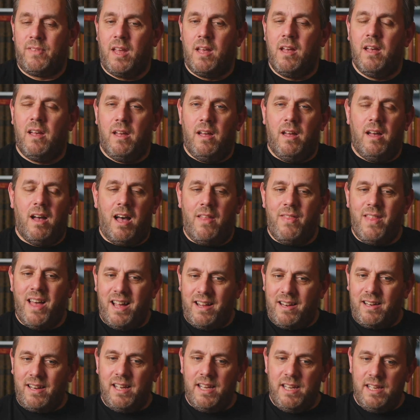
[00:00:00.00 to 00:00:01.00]
And that
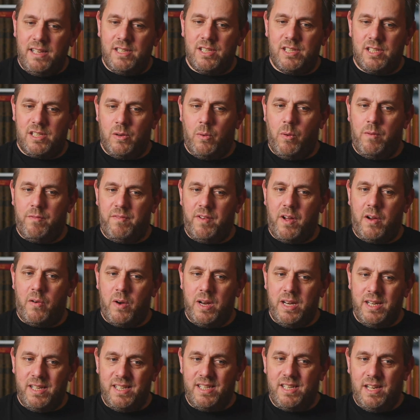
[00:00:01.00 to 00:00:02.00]
leads to a very
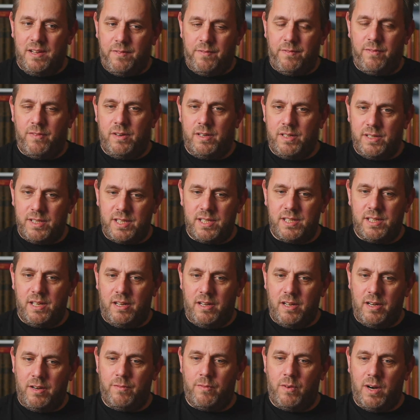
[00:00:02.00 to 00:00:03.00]
different style
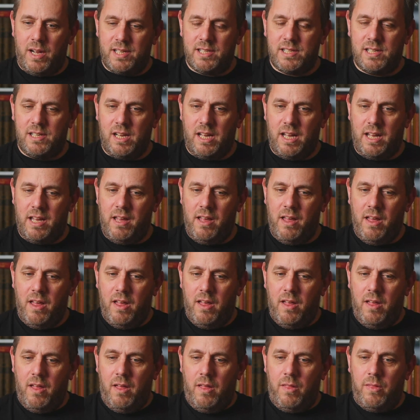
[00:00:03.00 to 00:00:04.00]
of wrestling
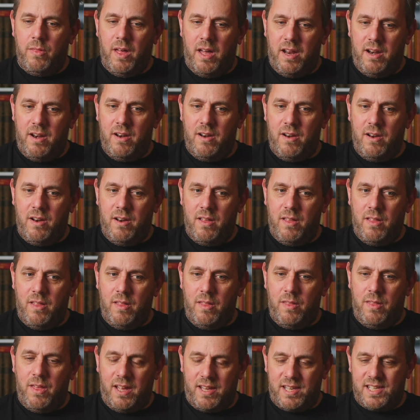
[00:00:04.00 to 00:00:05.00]
than
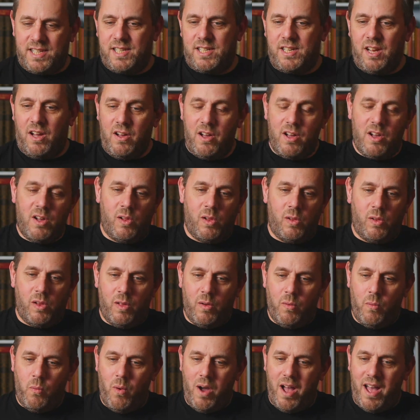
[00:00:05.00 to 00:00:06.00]
the style
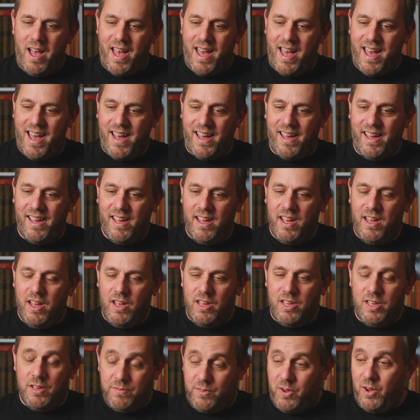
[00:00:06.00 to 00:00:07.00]
where
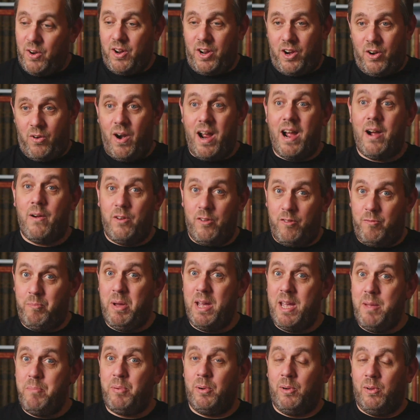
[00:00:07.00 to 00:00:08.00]
you've got a crowd of
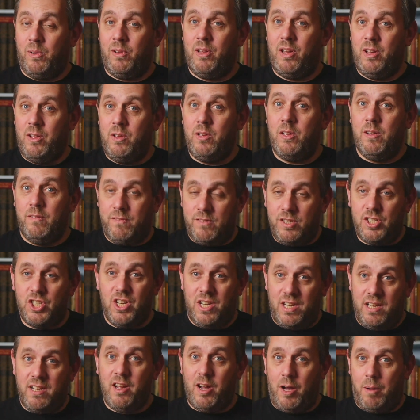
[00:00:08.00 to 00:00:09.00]
people who you've G'd
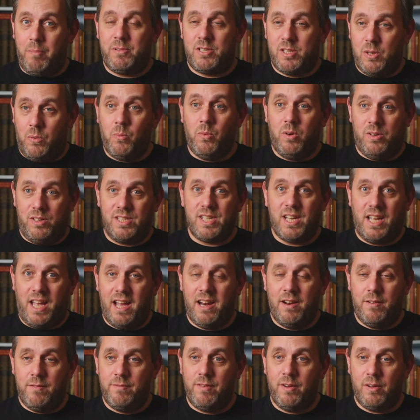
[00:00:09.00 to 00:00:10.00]
up to want to get
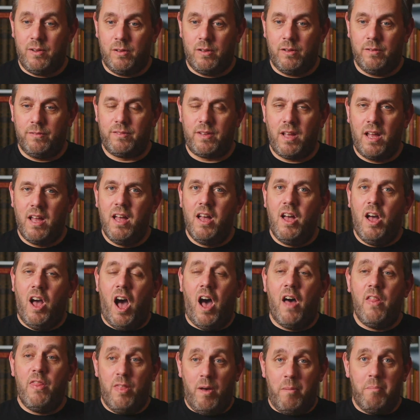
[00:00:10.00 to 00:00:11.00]
involved, and
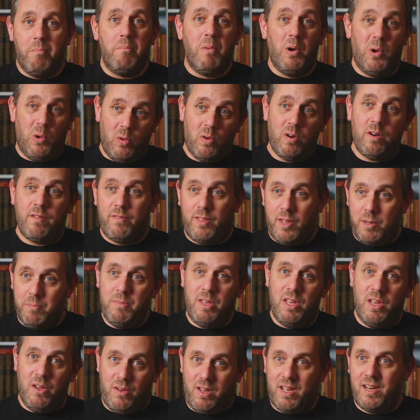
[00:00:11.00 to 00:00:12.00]
the more of them you
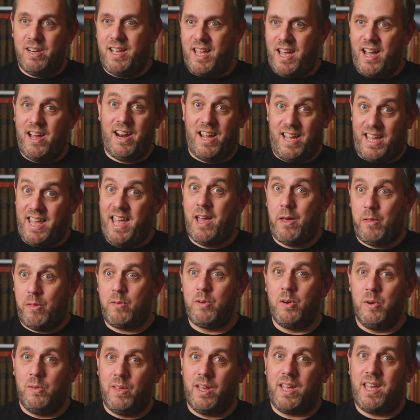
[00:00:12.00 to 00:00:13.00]
can kind of get through
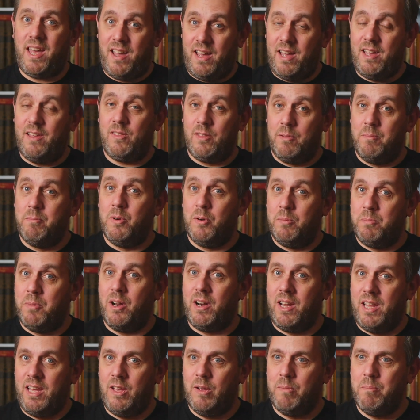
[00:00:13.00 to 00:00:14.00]
the gate, the more money
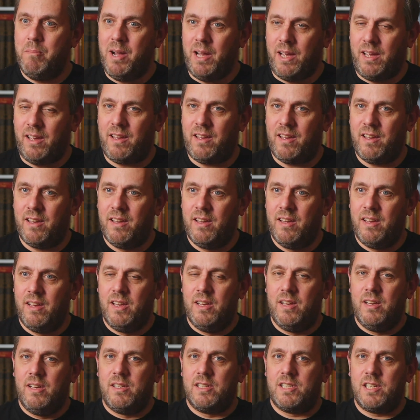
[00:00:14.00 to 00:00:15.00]
you make.
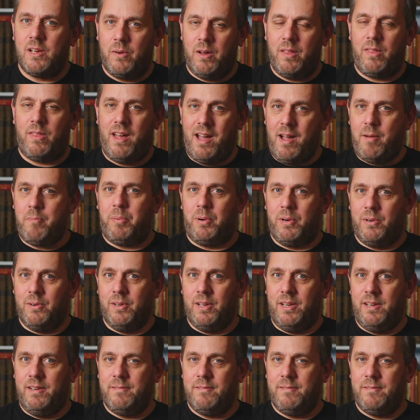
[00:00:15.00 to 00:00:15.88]
So at that point,